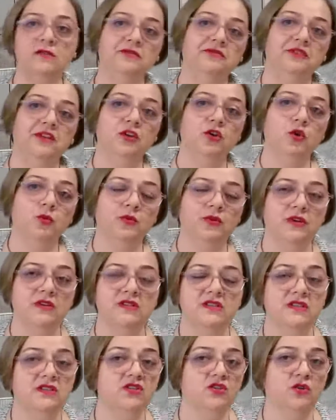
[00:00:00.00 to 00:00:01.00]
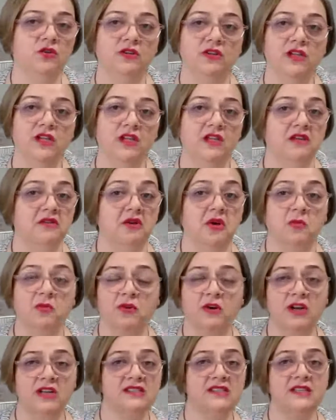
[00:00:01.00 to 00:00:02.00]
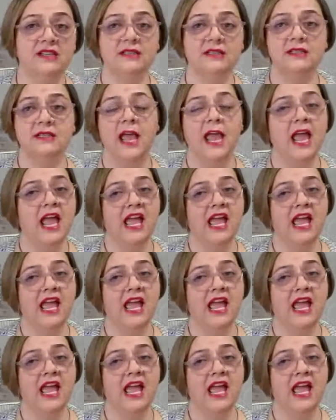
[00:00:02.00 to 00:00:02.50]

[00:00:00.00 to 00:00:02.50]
The fingerprints is only a process,